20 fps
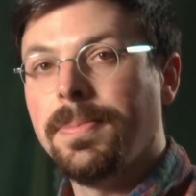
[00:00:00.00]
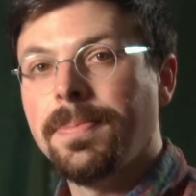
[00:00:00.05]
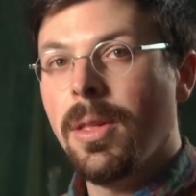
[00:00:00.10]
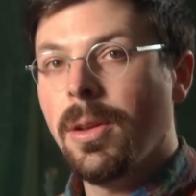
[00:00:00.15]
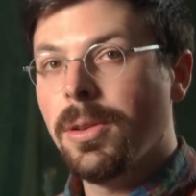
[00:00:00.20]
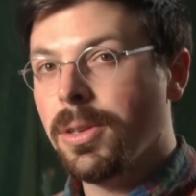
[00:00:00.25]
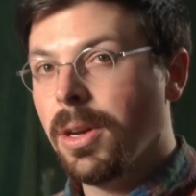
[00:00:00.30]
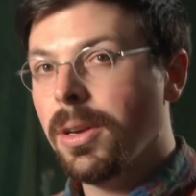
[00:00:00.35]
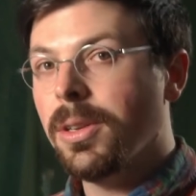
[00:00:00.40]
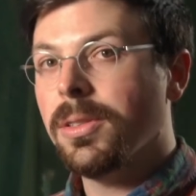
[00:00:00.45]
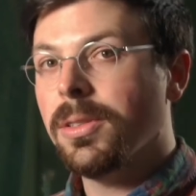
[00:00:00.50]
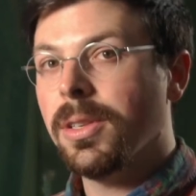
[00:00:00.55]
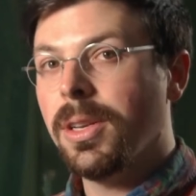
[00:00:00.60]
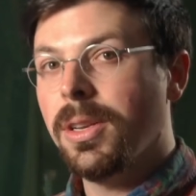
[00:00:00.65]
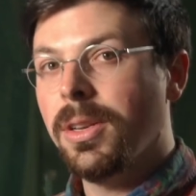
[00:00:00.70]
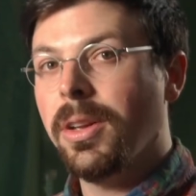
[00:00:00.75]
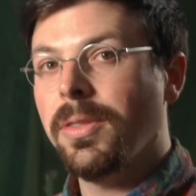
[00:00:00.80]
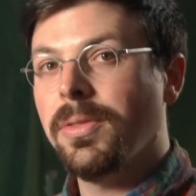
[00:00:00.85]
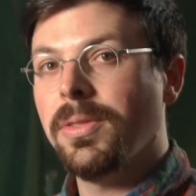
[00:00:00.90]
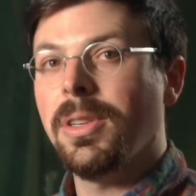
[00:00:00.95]
There's honestly
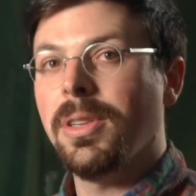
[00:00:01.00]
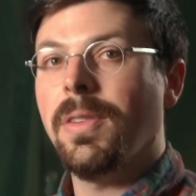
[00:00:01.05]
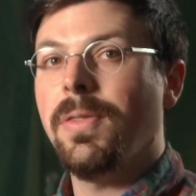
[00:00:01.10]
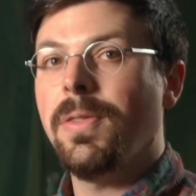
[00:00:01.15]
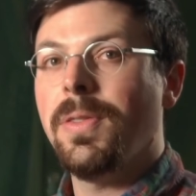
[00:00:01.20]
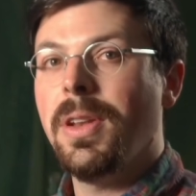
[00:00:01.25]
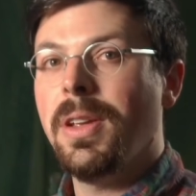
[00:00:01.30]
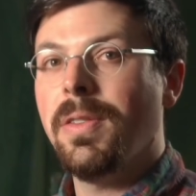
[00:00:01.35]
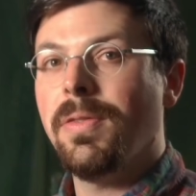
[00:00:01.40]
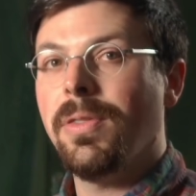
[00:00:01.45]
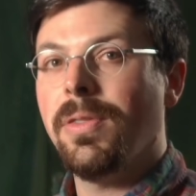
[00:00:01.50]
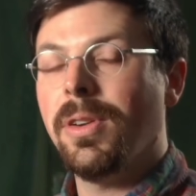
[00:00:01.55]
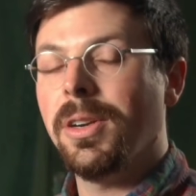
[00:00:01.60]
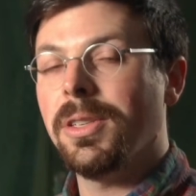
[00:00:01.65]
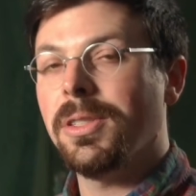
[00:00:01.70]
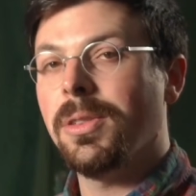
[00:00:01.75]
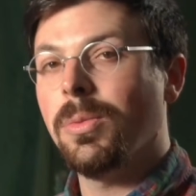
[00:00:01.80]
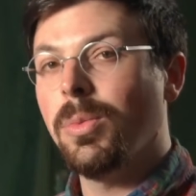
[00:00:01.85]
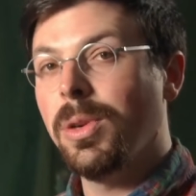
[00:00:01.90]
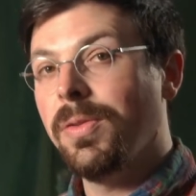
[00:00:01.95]
enough stuff in it for
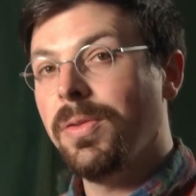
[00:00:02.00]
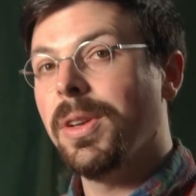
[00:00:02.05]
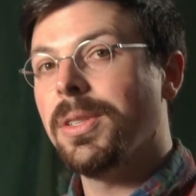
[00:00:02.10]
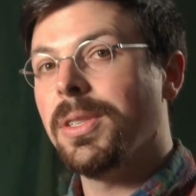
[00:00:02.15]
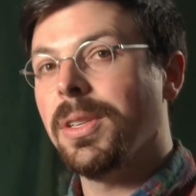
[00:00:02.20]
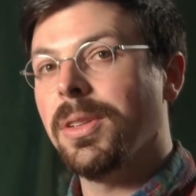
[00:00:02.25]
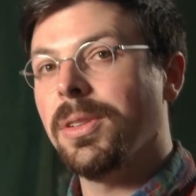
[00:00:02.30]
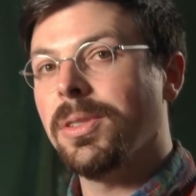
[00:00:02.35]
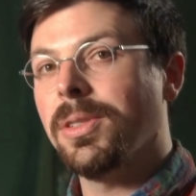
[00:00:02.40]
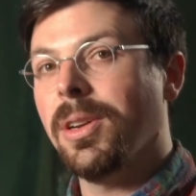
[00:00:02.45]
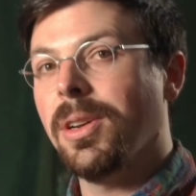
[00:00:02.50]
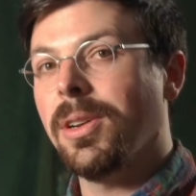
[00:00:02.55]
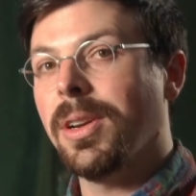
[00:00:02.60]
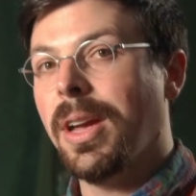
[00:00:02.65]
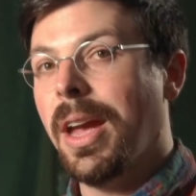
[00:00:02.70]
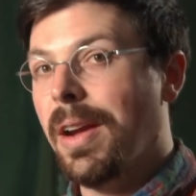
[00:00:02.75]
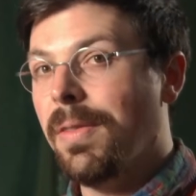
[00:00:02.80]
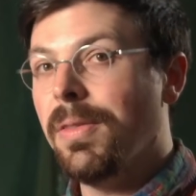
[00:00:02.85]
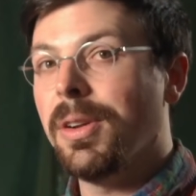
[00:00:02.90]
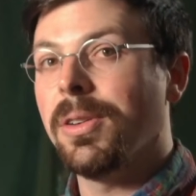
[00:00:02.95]
us to revisit the song
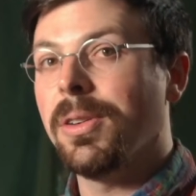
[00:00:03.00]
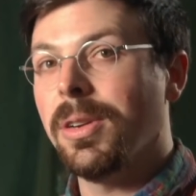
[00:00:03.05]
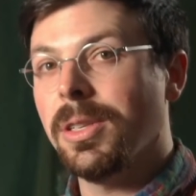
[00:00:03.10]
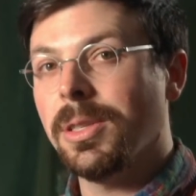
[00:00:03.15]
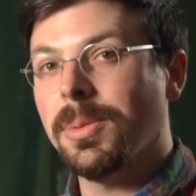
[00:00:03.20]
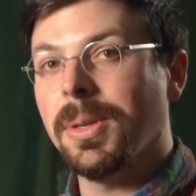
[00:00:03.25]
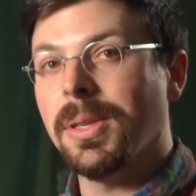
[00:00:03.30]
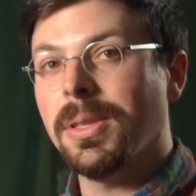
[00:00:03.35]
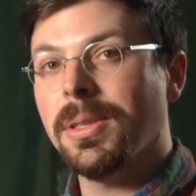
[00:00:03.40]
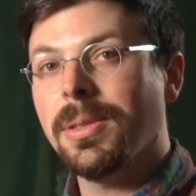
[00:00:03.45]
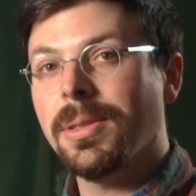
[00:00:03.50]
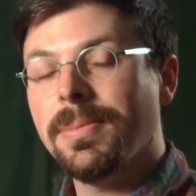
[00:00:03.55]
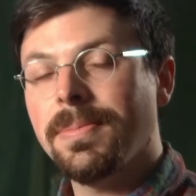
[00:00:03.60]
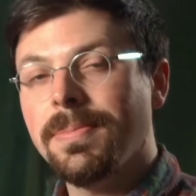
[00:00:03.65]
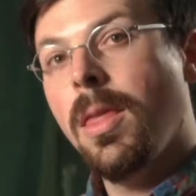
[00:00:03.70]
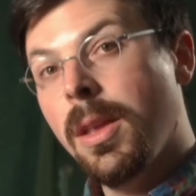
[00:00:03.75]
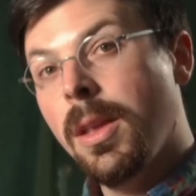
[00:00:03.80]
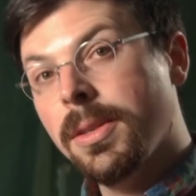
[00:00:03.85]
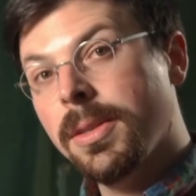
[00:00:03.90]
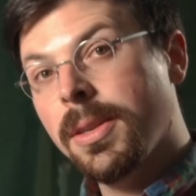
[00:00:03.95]
every Christmas.
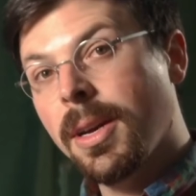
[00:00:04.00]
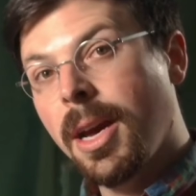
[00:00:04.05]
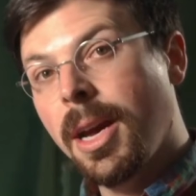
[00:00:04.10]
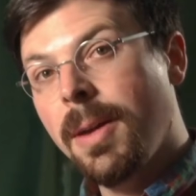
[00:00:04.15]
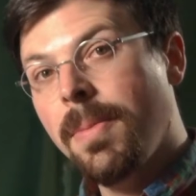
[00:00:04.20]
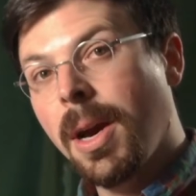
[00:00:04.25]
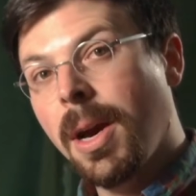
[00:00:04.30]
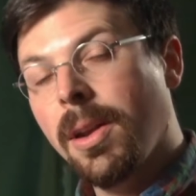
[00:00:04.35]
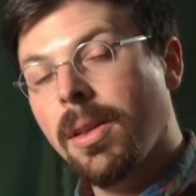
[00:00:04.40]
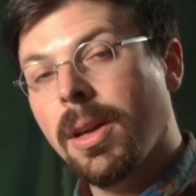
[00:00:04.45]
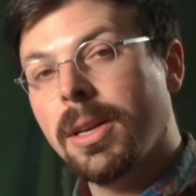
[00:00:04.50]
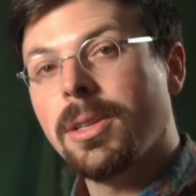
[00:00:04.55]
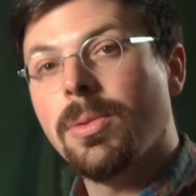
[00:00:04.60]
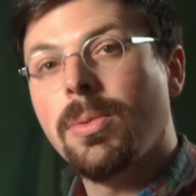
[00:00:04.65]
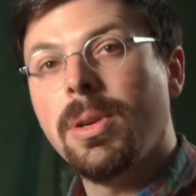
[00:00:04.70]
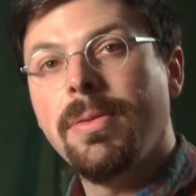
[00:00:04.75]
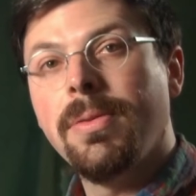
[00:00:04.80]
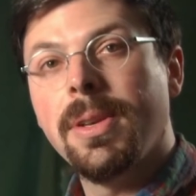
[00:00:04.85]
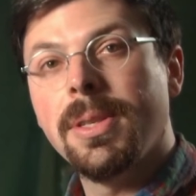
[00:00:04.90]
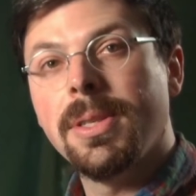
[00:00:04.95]
This time, I'd like to
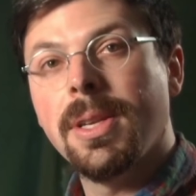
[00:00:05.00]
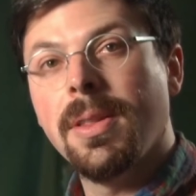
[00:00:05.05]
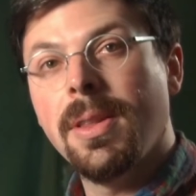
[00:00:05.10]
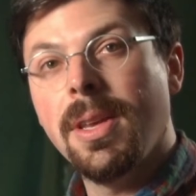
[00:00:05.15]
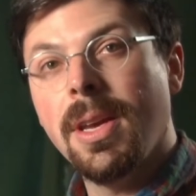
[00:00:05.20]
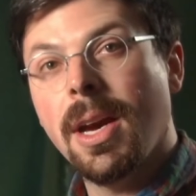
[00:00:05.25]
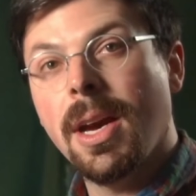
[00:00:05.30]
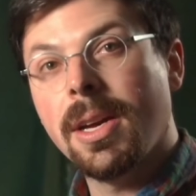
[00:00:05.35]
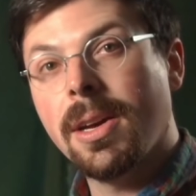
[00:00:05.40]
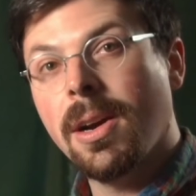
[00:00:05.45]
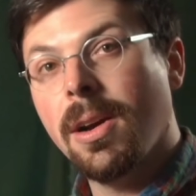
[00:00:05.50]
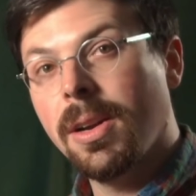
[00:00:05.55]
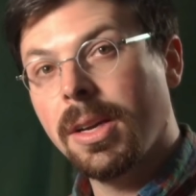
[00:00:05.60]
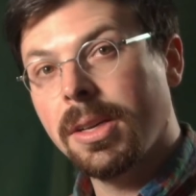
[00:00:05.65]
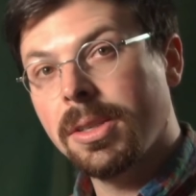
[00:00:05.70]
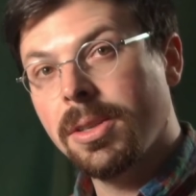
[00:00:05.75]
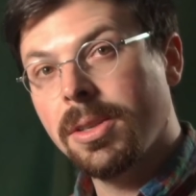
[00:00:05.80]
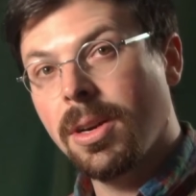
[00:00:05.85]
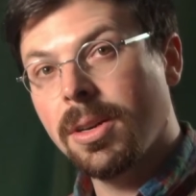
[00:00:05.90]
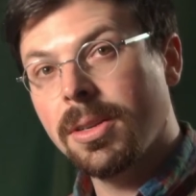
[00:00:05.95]
revisit the
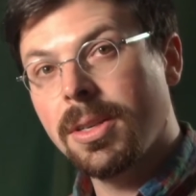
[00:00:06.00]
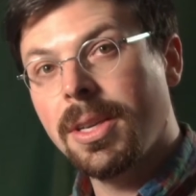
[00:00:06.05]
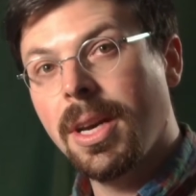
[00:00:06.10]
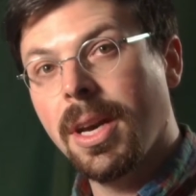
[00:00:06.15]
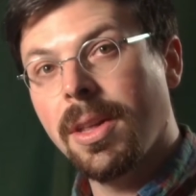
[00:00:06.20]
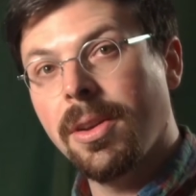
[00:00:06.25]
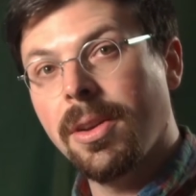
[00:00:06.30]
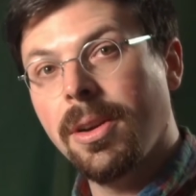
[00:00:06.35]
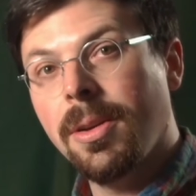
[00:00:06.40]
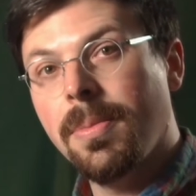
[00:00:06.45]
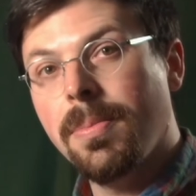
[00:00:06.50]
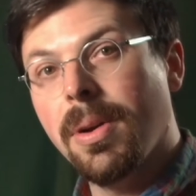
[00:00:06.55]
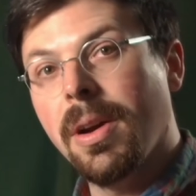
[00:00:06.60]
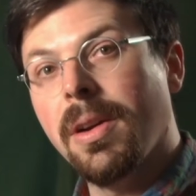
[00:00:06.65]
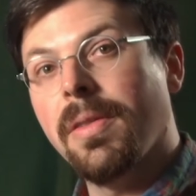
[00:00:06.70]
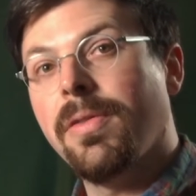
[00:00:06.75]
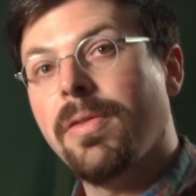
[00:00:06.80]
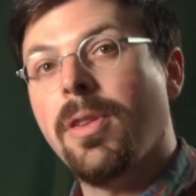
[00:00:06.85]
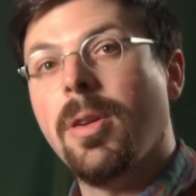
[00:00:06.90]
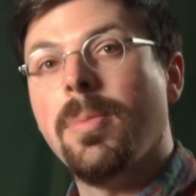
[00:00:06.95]
iconic song together,
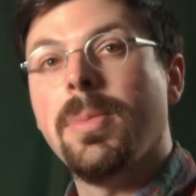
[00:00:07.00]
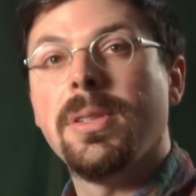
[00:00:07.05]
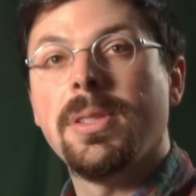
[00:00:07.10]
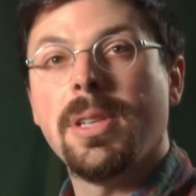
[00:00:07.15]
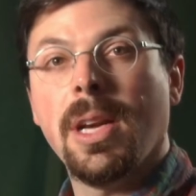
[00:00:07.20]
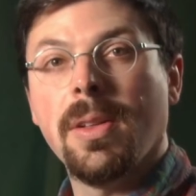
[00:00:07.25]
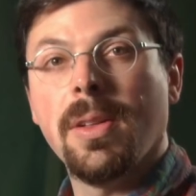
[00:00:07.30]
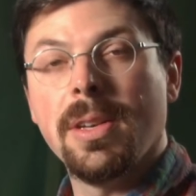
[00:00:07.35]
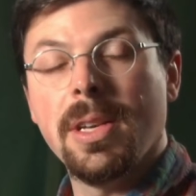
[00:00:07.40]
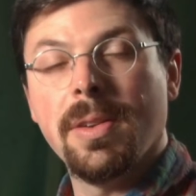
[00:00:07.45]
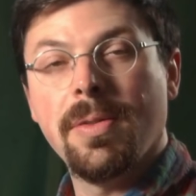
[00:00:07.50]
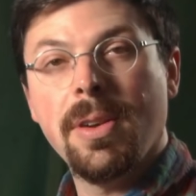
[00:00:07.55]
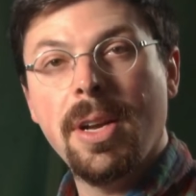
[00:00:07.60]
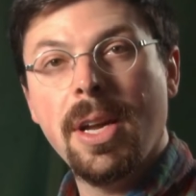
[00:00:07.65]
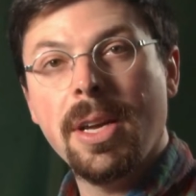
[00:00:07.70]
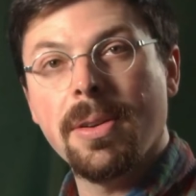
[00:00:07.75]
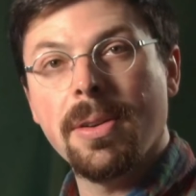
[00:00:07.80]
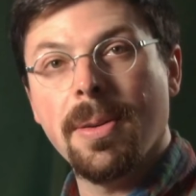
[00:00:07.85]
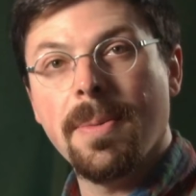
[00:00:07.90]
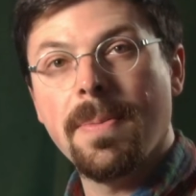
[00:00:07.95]
but from a slightly different
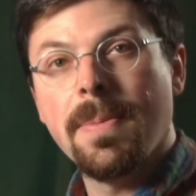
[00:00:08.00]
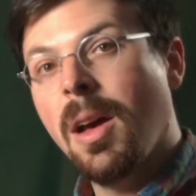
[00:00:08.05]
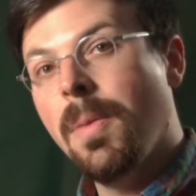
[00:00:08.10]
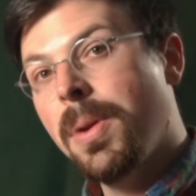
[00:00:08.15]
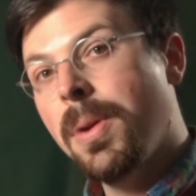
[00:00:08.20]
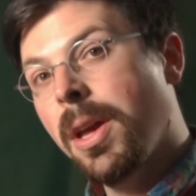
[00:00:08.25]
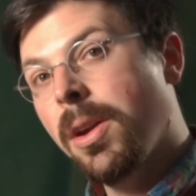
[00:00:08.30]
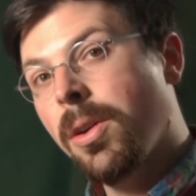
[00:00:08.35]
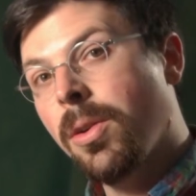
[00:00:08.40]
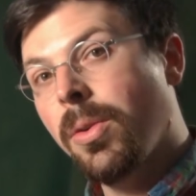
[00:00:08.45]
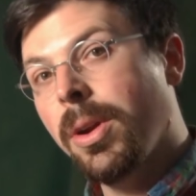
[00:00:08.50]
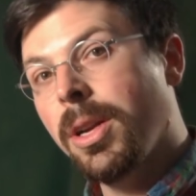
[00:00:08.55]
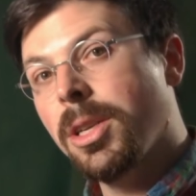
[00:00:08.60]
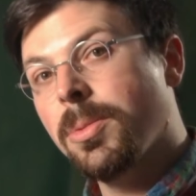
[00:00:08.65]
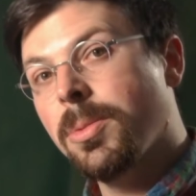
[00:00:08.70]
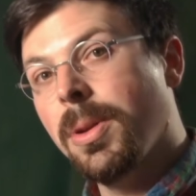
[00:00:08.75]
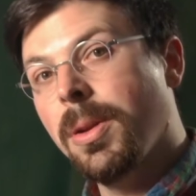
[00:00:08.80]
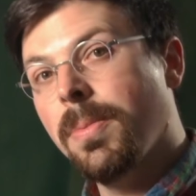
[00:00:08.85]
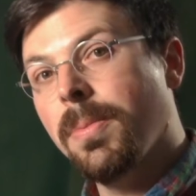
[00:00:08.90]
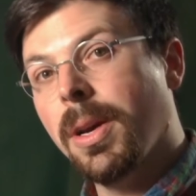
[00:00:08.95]
angle. The piano
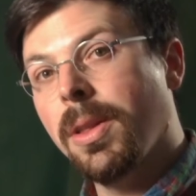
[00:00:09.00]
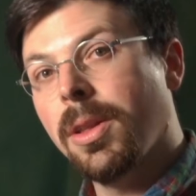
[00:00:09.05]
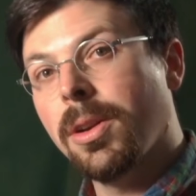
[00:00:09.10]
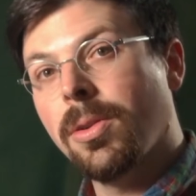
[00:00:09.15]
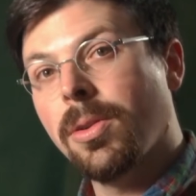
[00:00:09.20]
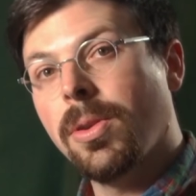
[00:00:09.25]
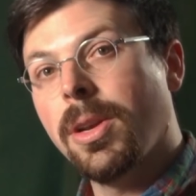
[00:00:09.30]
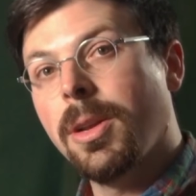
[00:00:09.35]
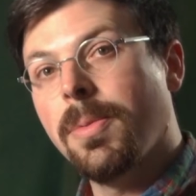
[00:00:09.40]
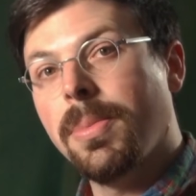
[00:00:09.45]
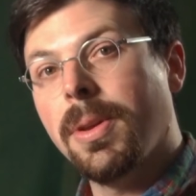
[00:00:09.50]
arrangement by the Korean